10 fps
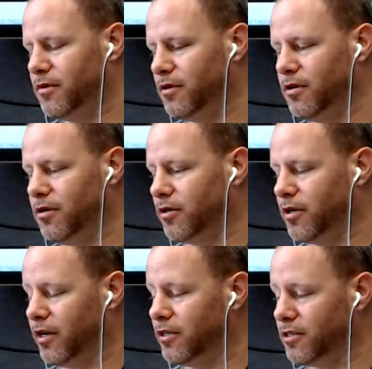oh
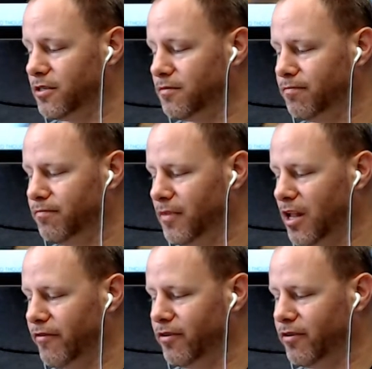God, I just
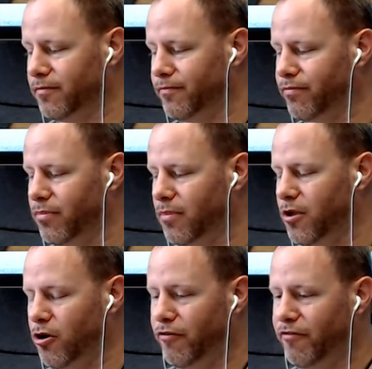love it. And
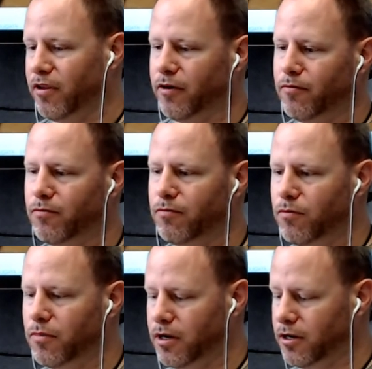hopefully,
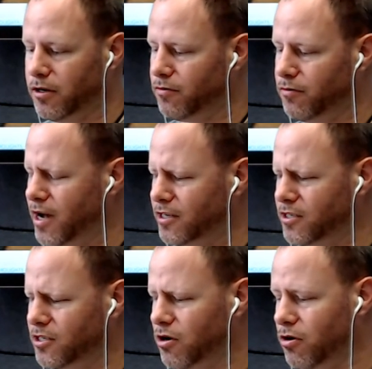
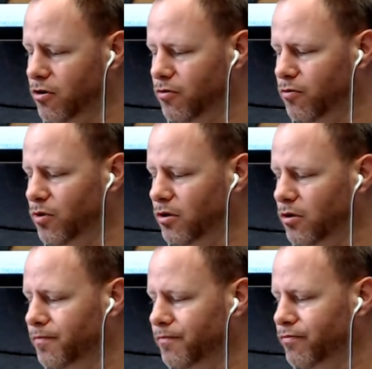Rockstar
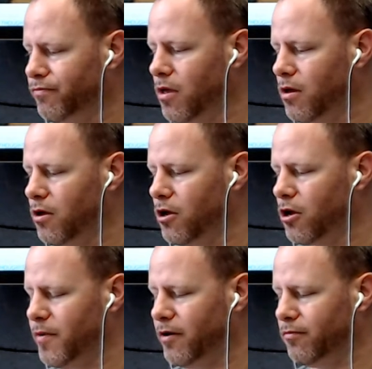will
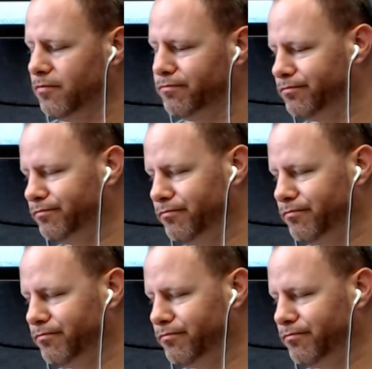come out and